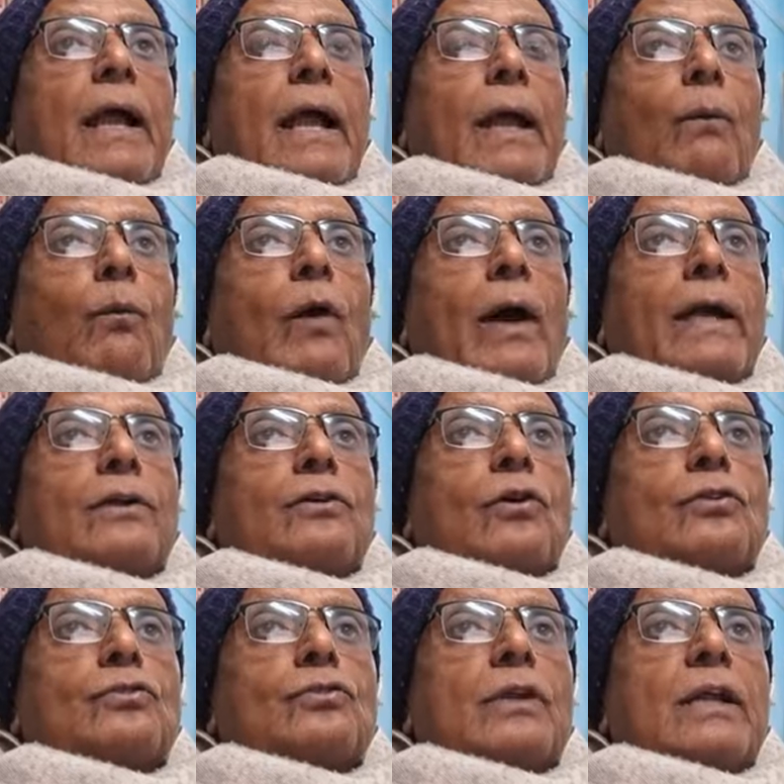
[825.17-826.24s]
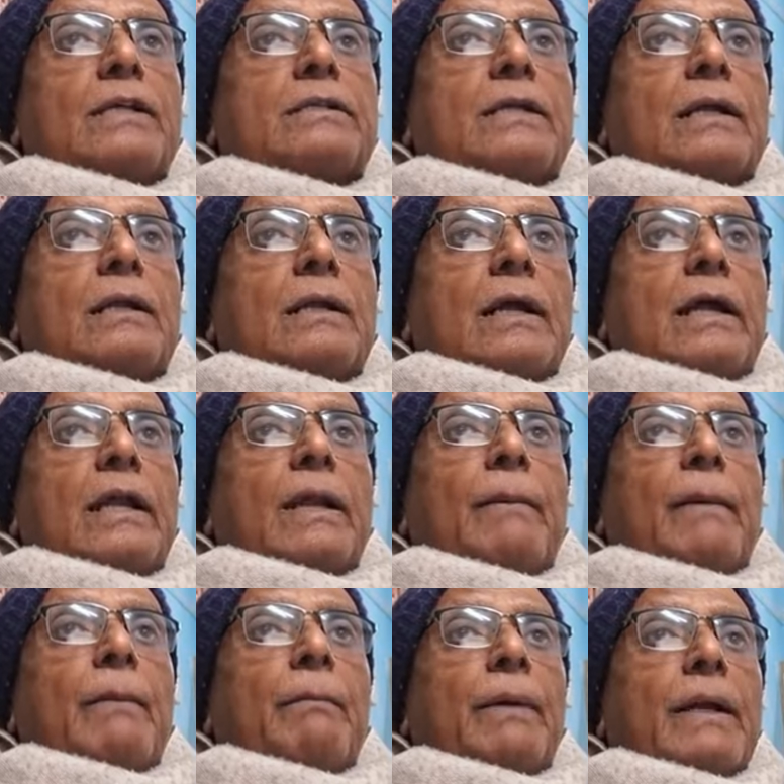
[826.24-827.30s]
avoid consolation,
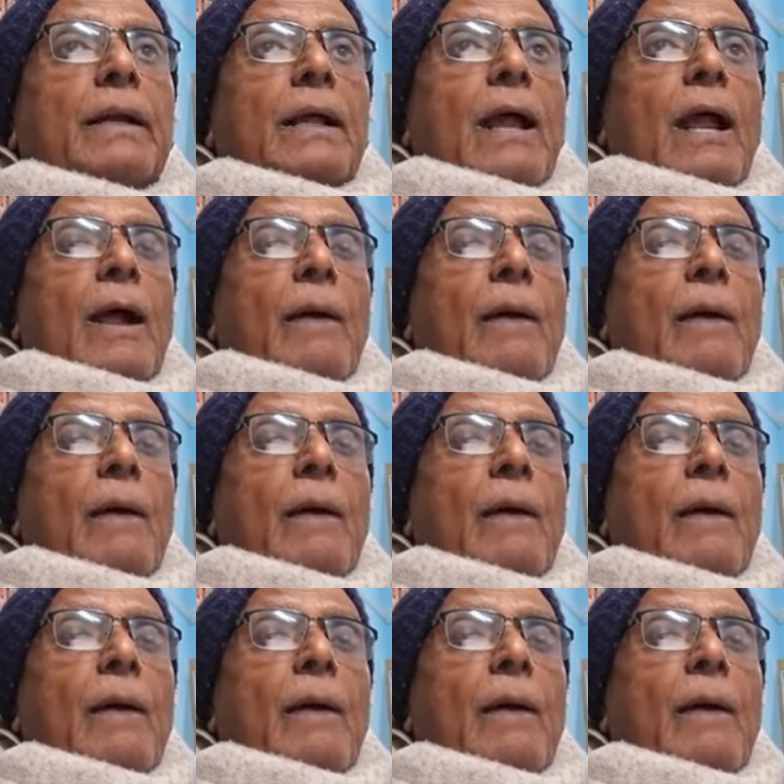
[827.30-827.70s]
remember